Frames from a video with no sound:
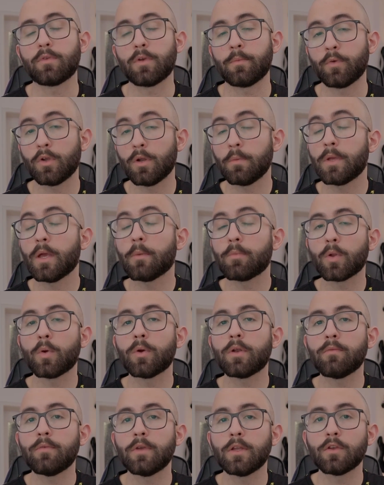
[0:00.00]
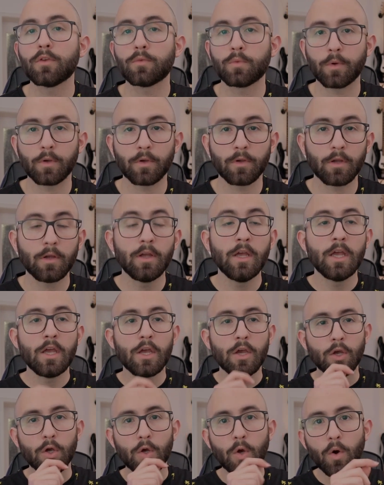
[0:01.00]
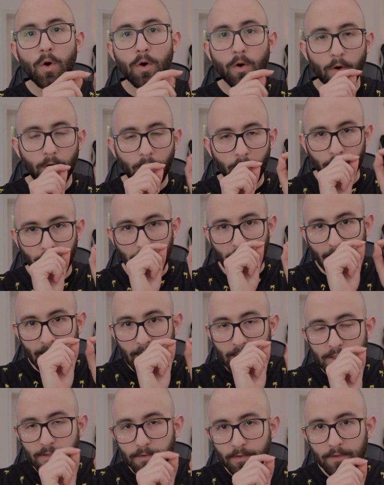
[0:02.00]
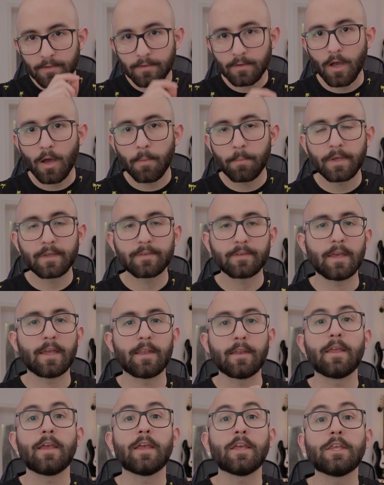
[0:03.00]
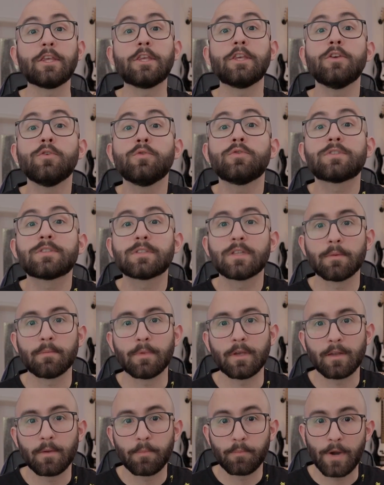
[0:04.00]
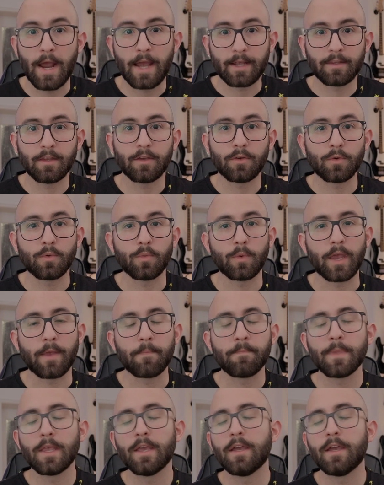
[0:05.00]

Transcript: So I'm going to be uploading videos. We're going to go on each of these topics and use them in a practical way.